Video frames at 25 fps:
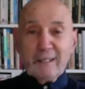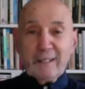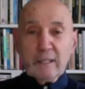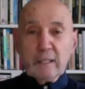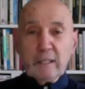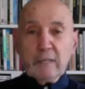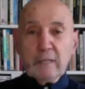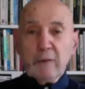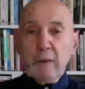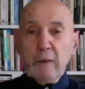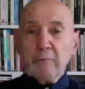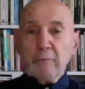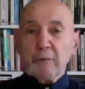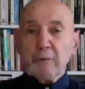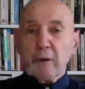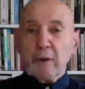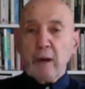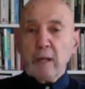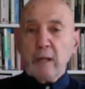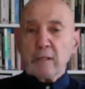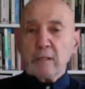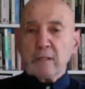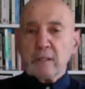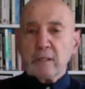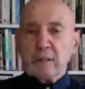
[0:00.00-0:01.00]
If I'm
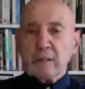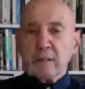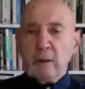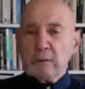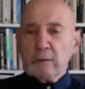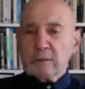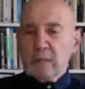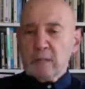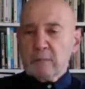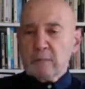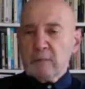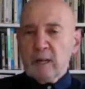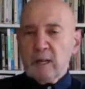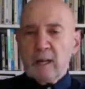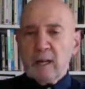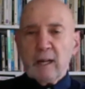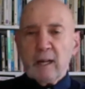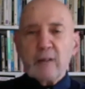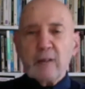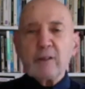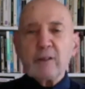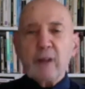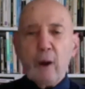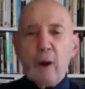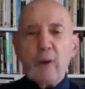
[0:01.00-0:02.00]
French, it goes
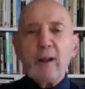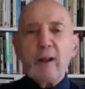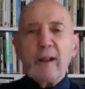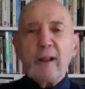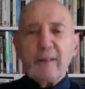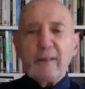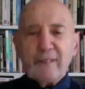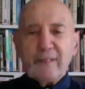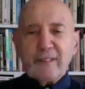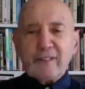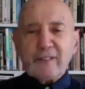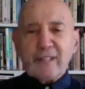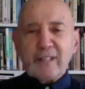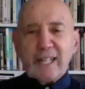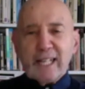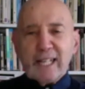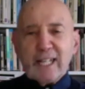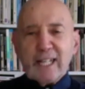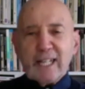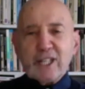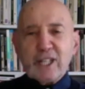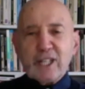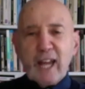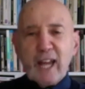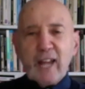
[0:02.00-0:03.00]
somewhere, these are
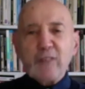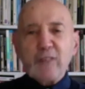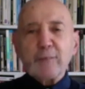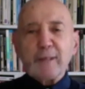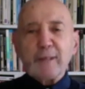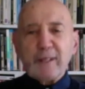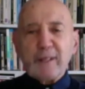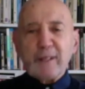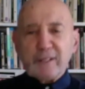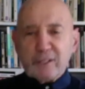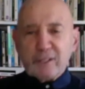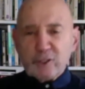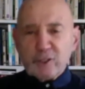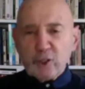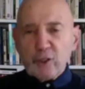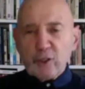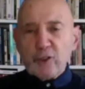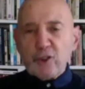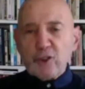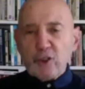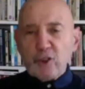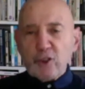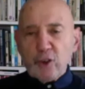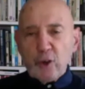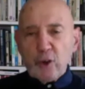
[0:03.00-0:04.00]
cliches, but there's a sort
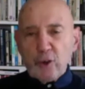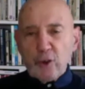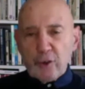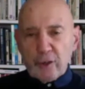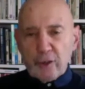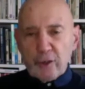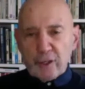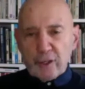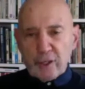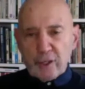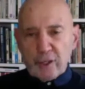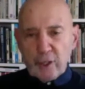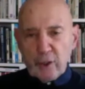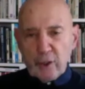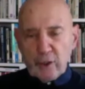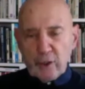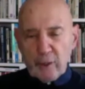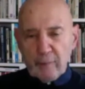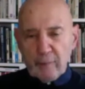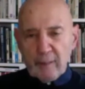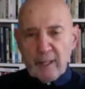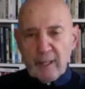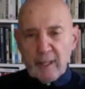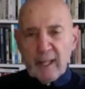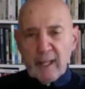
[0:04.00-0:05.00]
of truth to
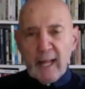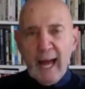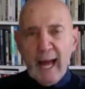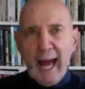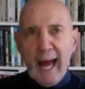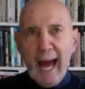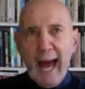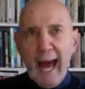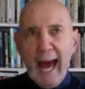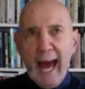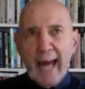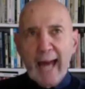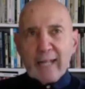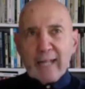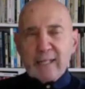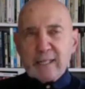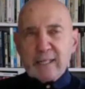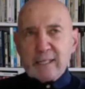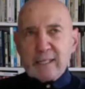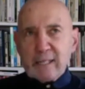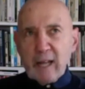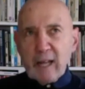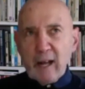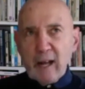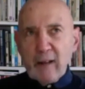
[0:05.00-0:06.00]
them.
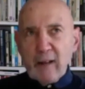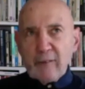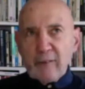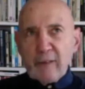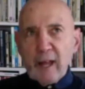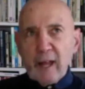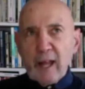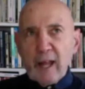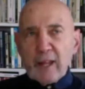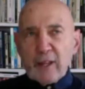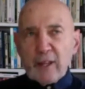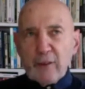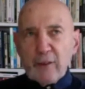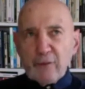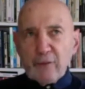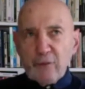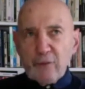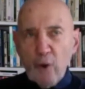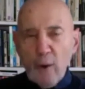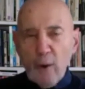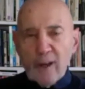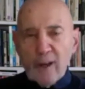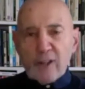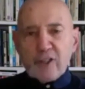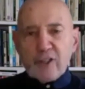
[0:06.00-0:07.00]
And the
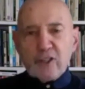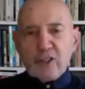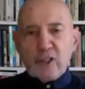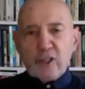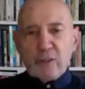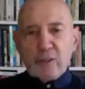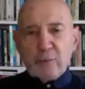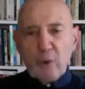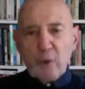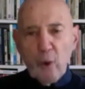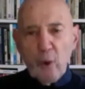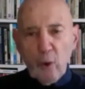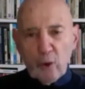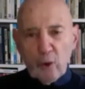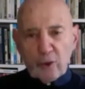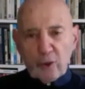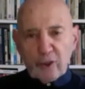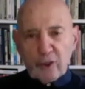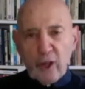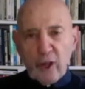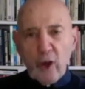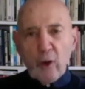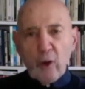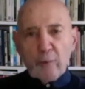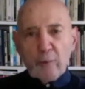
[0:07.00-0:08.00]
voice should
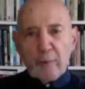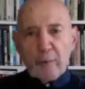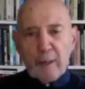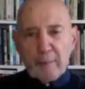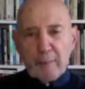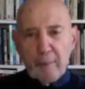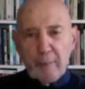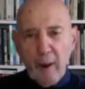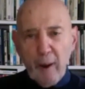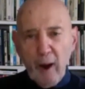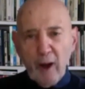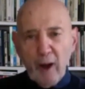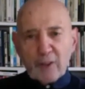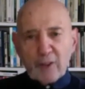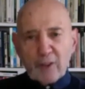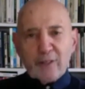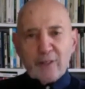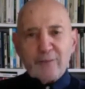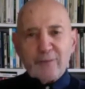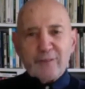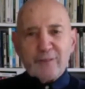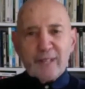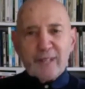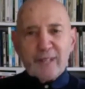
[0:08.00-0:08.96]
also be part of